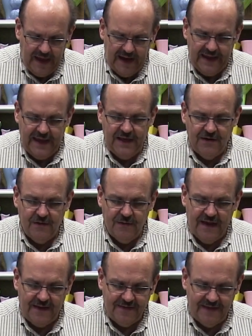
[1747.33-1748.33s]
And again, do
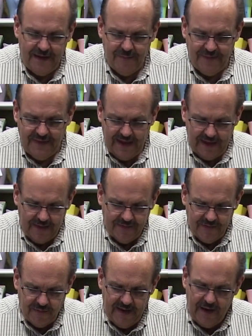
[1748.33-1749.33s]
that same thing.
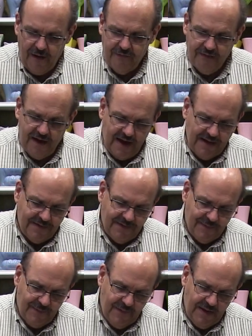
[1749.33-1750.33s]
So now I've got
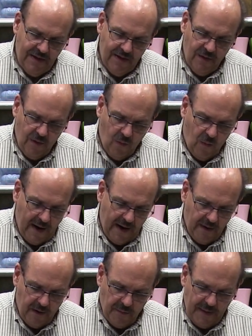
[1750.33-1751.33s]

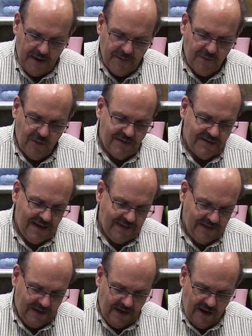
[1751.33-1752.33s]
wire around. I'm going to
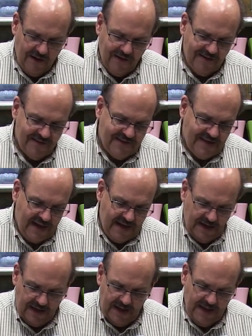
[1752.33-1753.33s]
take the longest
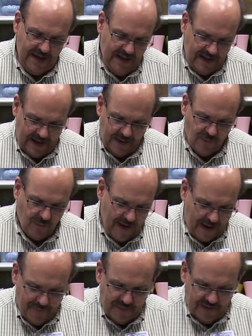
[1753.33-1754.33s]
tail and
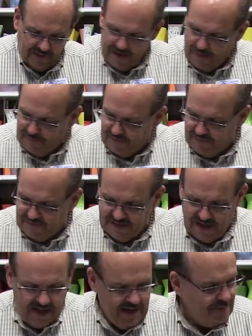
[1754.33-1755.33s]
wrap it a couple of
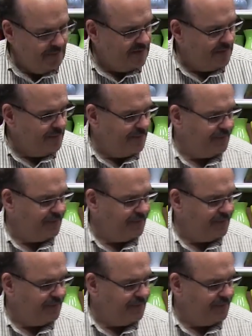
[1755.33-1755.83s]
times.